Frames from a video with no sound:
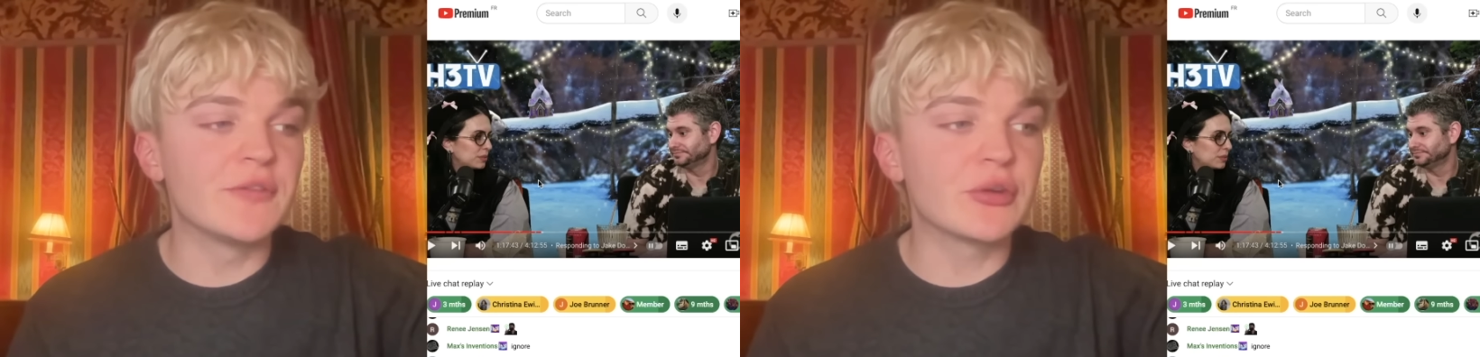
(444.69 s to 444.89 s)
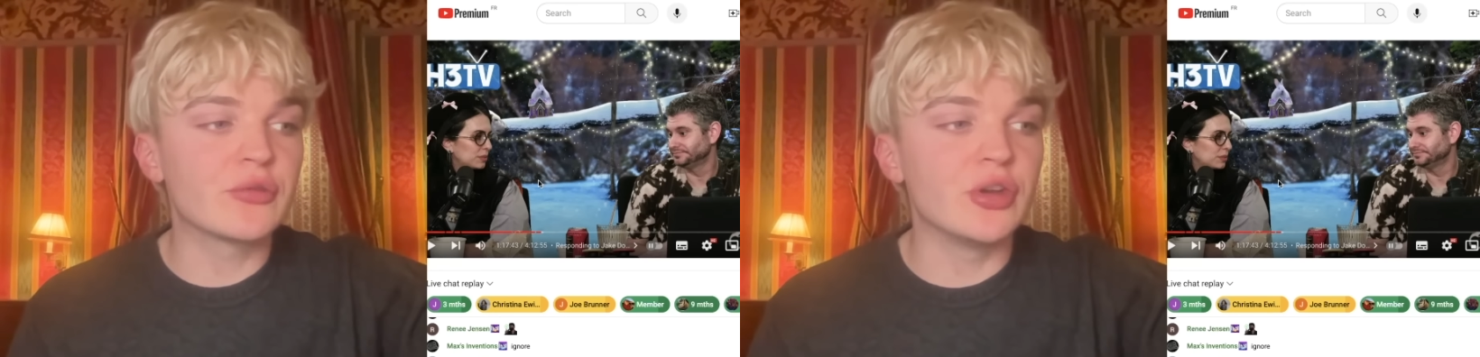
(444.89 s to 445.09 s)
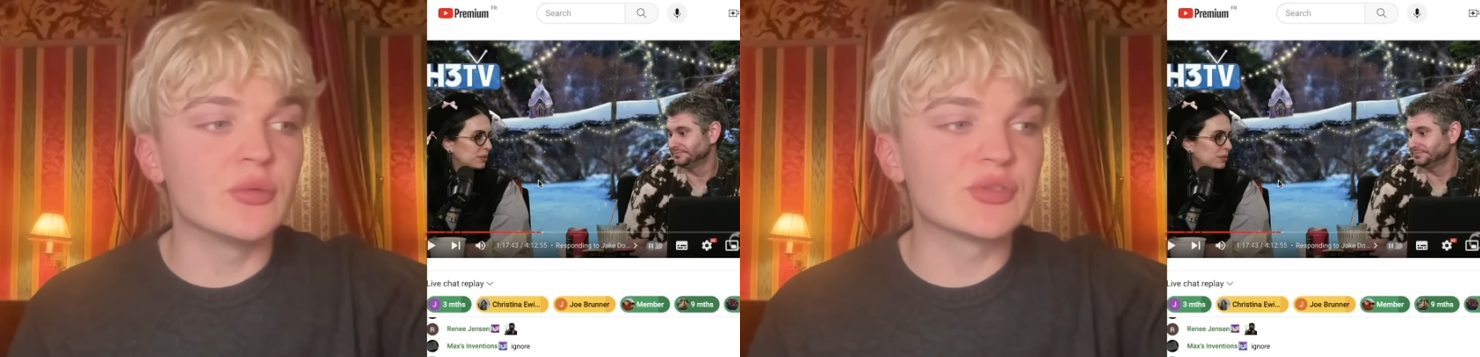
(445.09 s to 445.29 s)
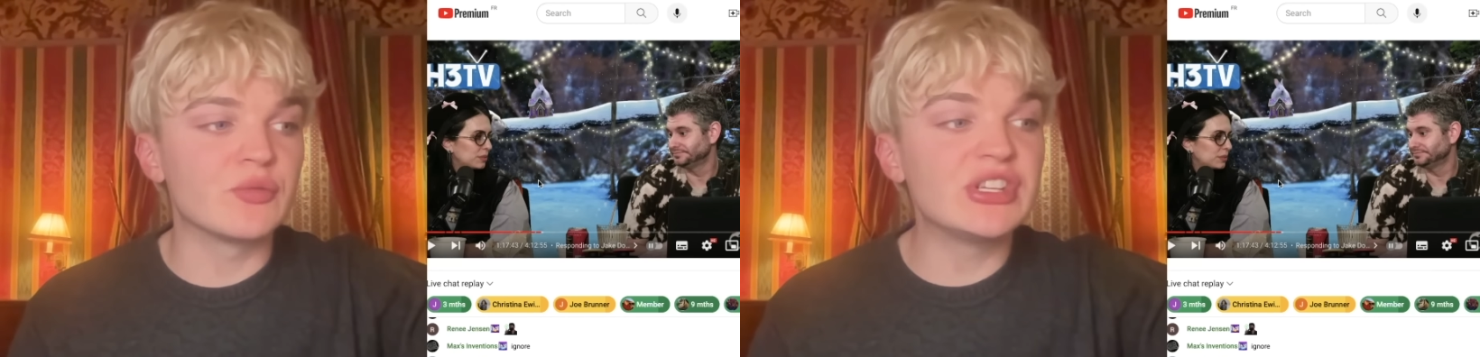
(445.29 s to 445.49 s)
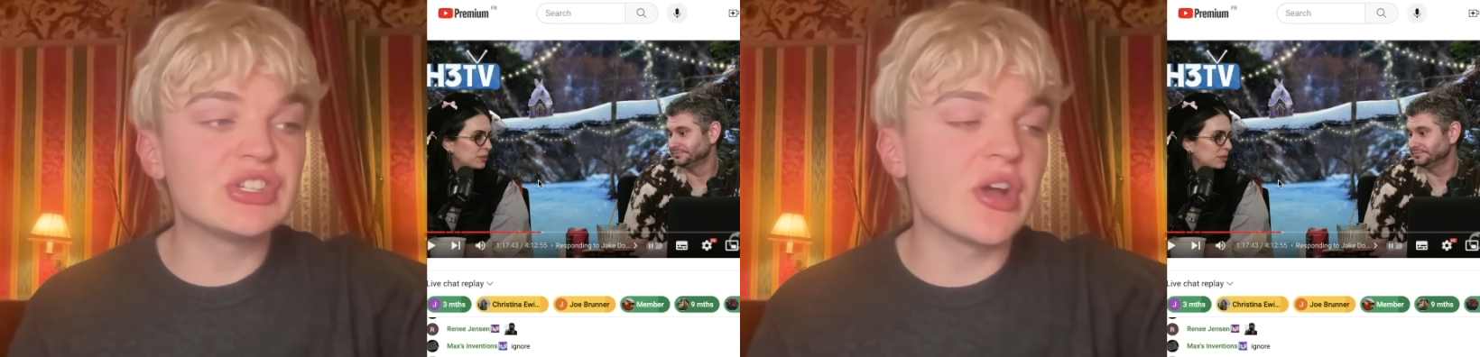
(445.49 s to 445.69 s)
Speaker 1: of the crew was
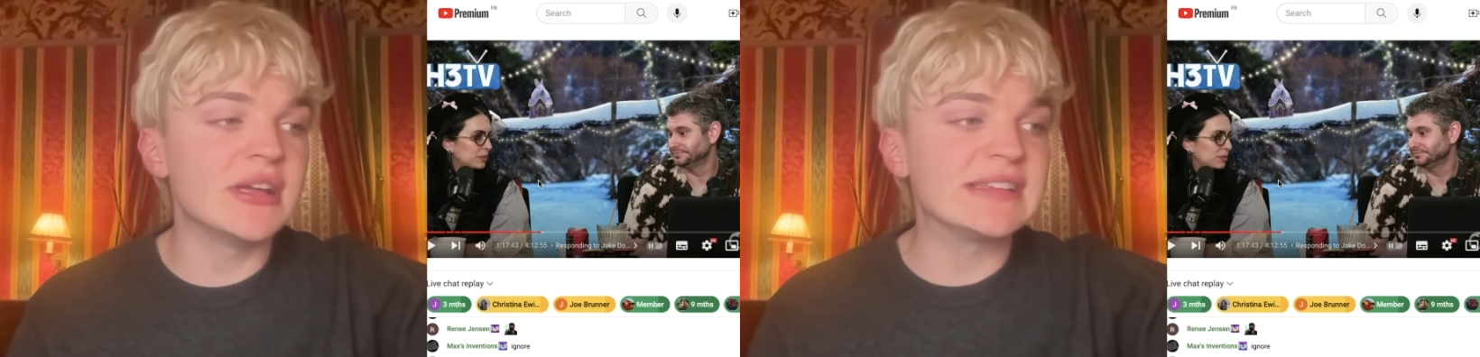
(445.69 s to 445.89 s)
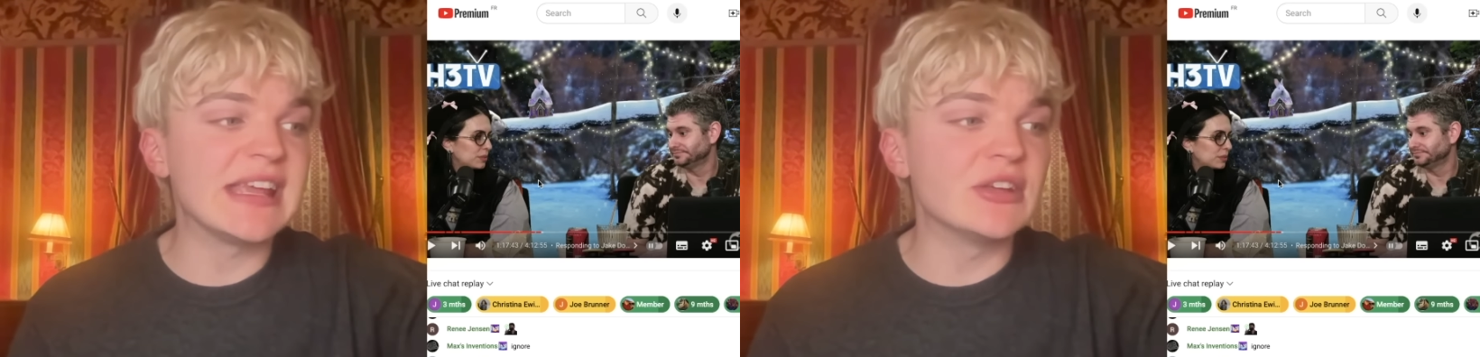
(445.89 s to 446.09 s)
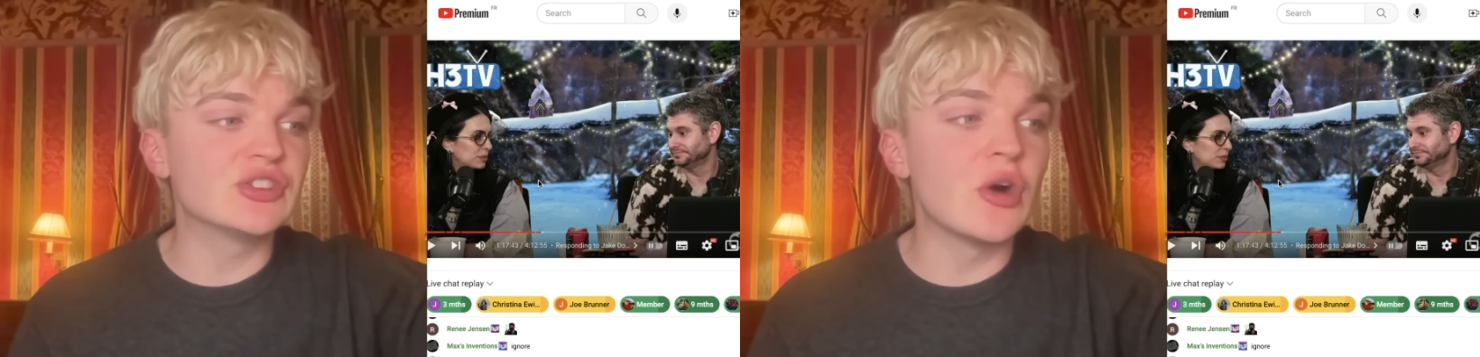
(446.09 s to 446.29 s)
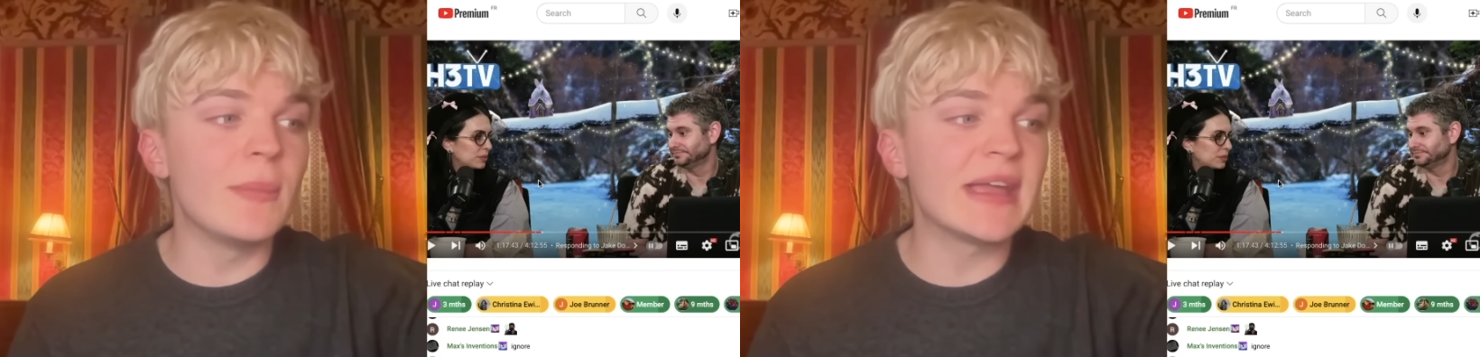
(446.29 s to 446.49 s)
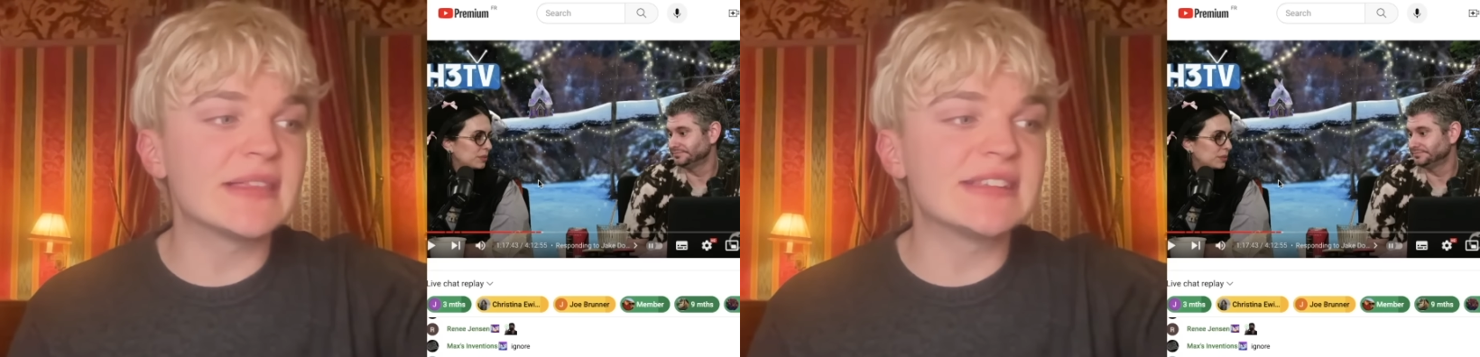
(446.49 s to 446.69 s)
reaching out saying,
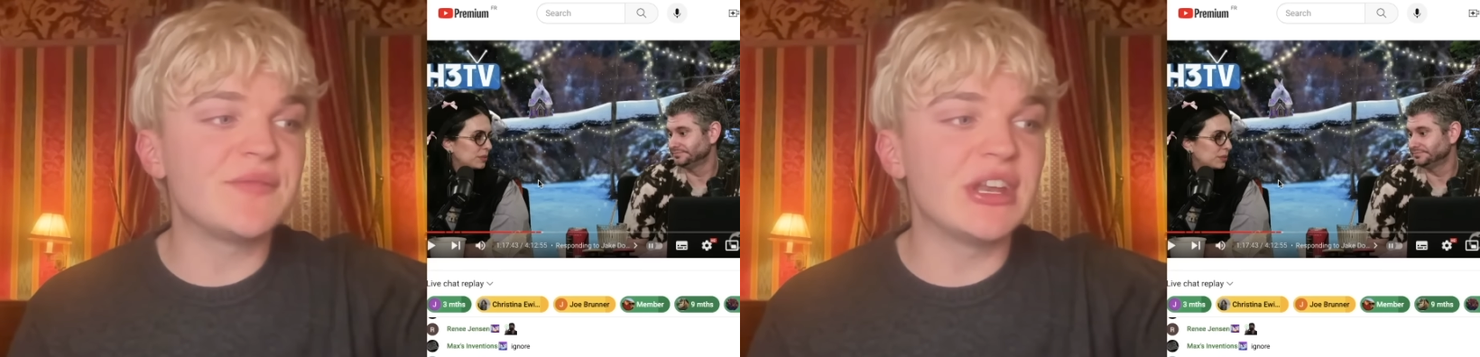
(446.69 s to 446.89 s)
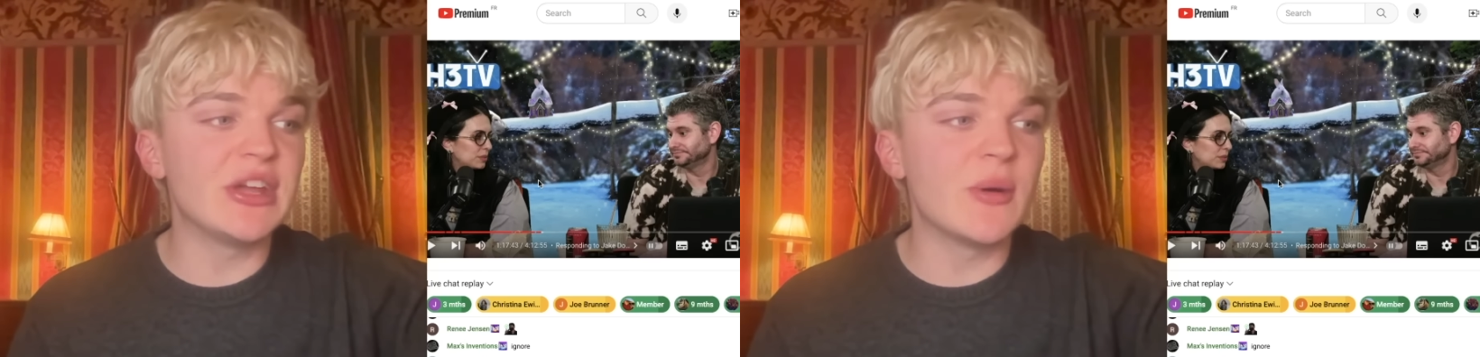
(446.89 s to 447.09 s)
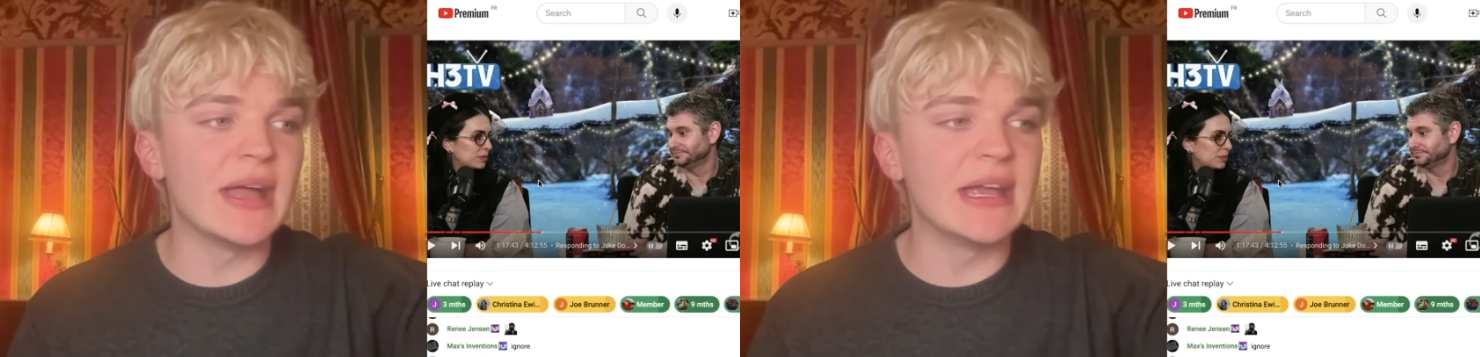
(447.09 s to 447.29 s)
Don't make this video.